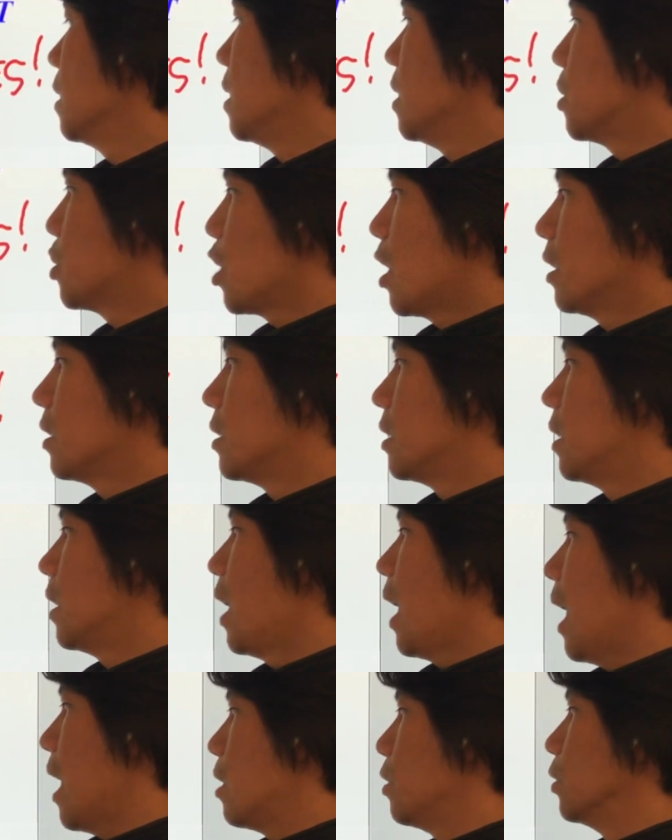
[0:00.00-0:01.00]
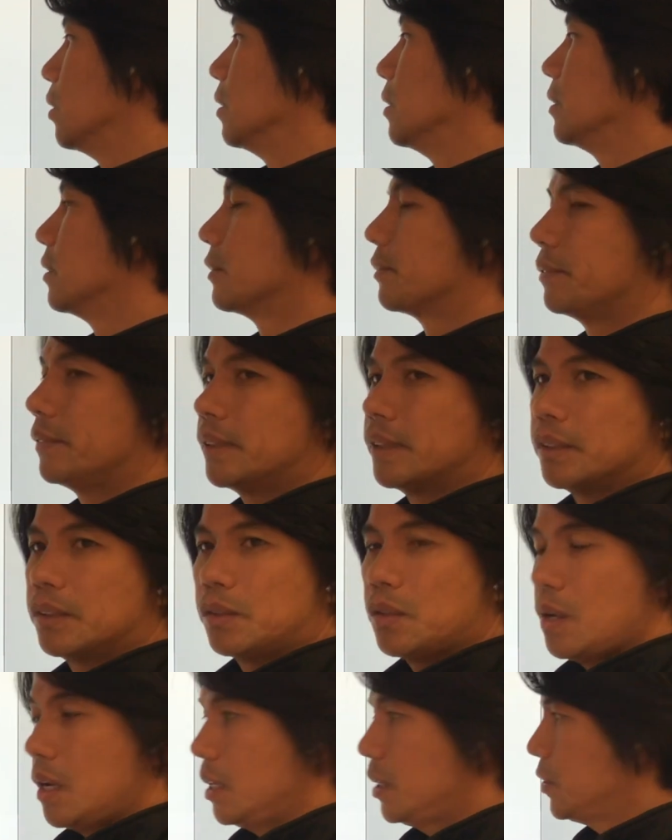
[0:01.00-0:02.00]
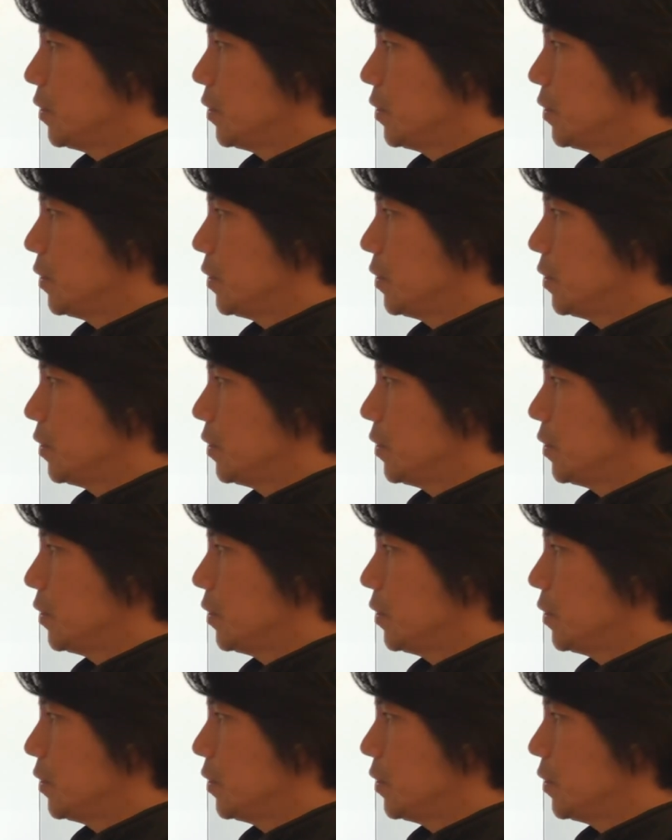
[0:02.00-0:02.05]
each other out. So it's